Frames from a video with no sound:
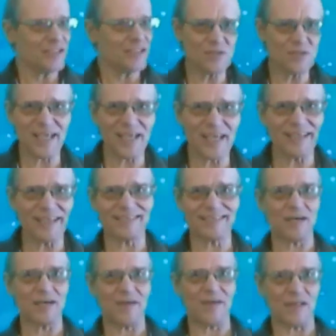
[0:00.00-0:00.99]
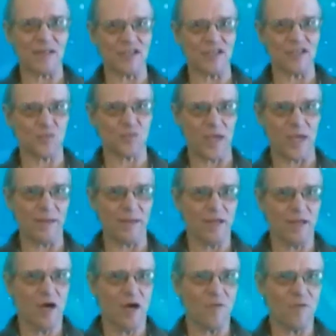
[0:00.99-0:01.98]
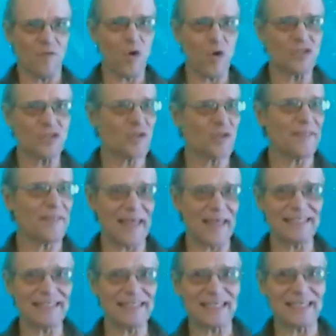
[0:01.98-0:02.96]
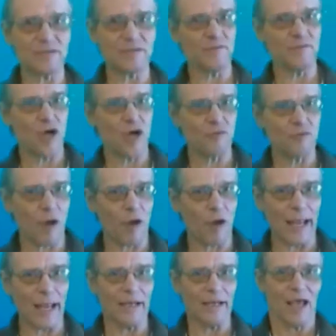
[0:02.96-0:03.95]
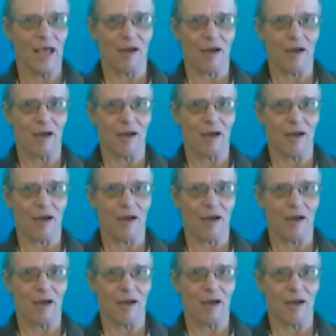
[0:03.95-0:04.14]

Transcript: Don't psych yourself out this way. Focus on the things that you've done right